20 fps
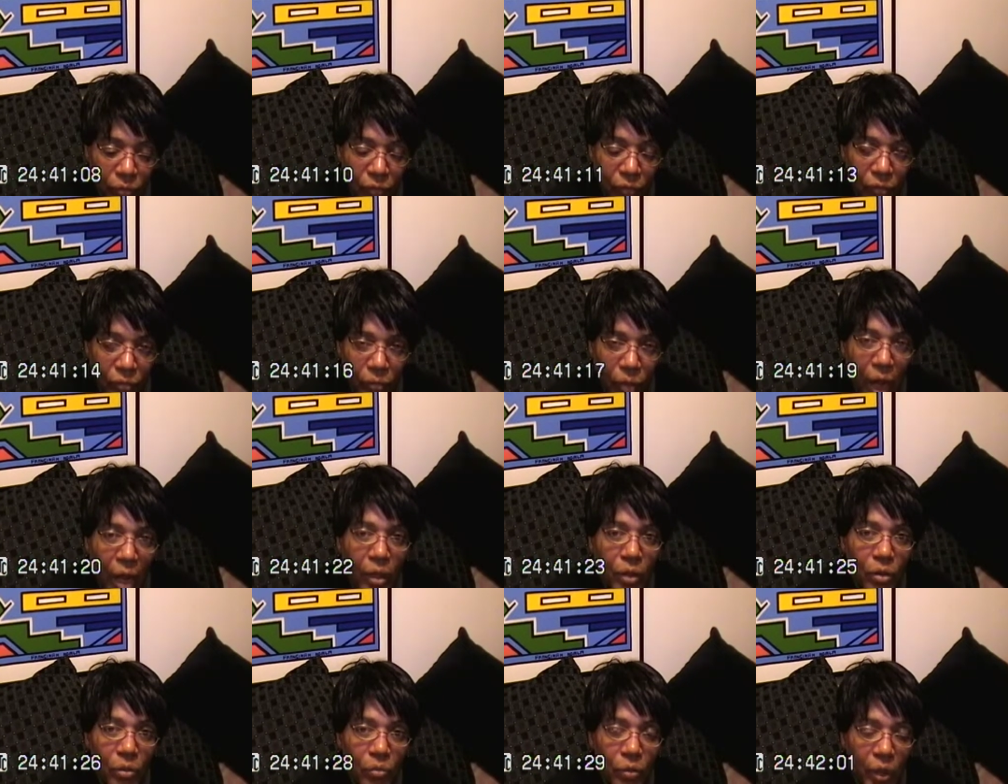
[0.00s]

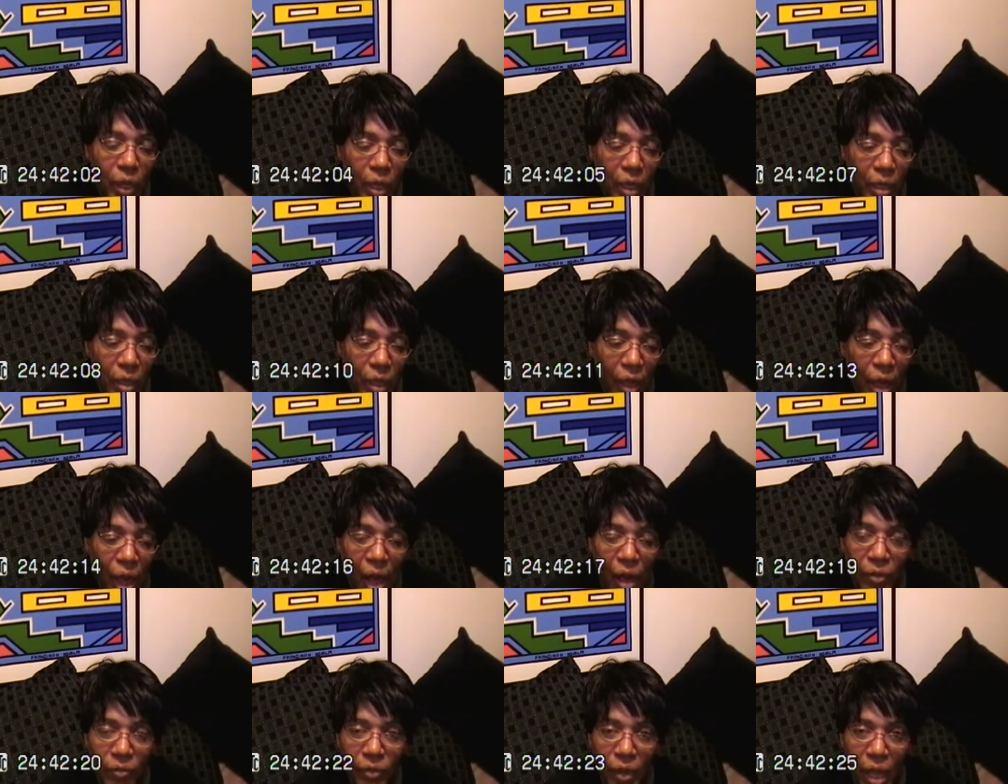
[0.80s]
By the way,
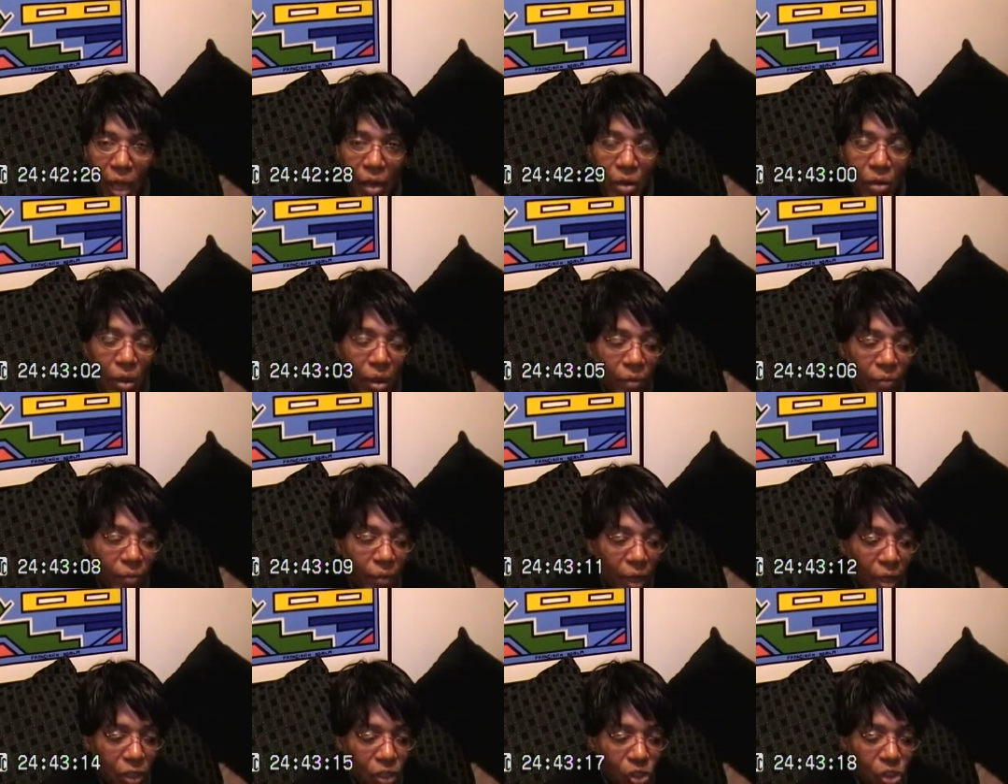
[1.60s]
I now have
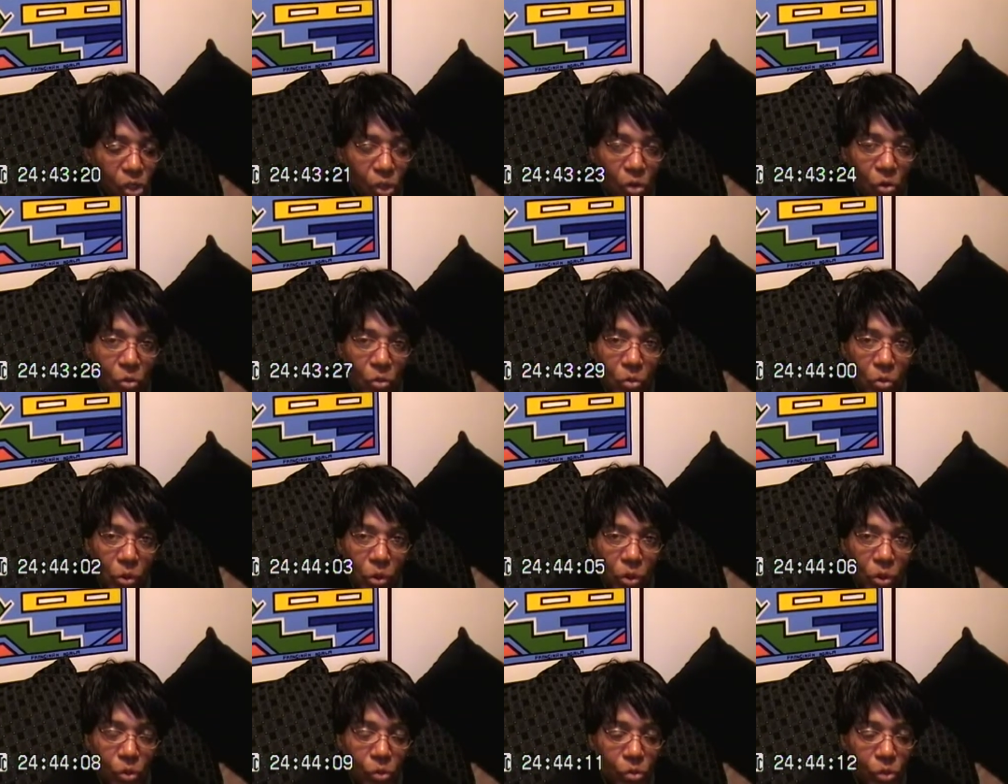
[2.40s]
my show
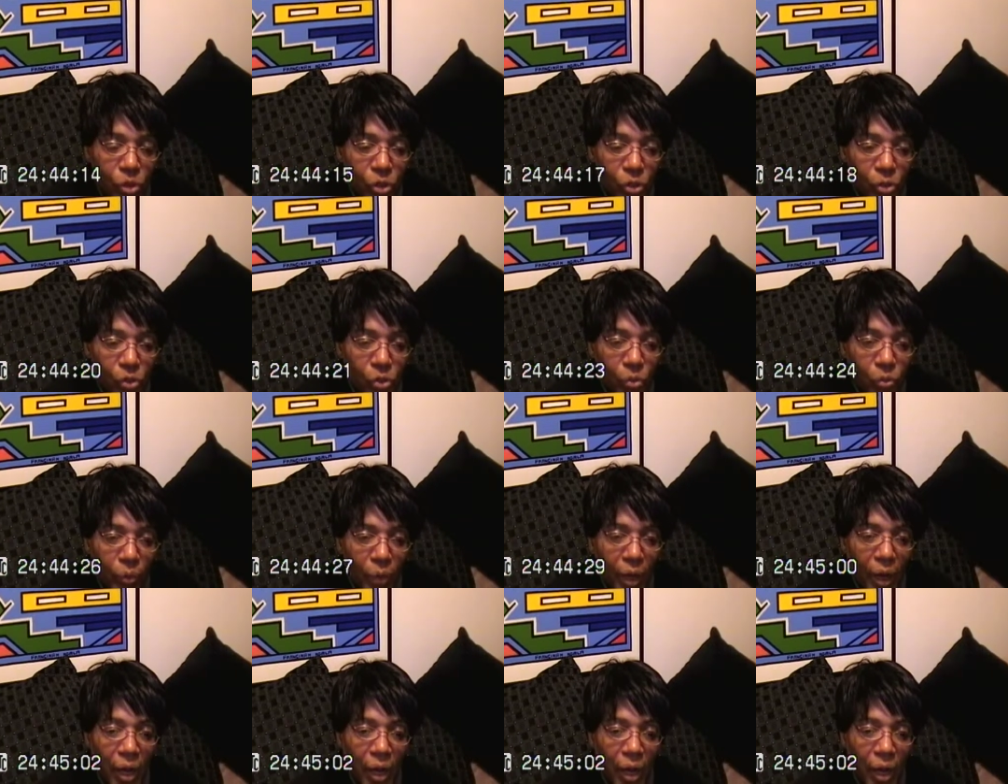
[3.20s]
on YouTube.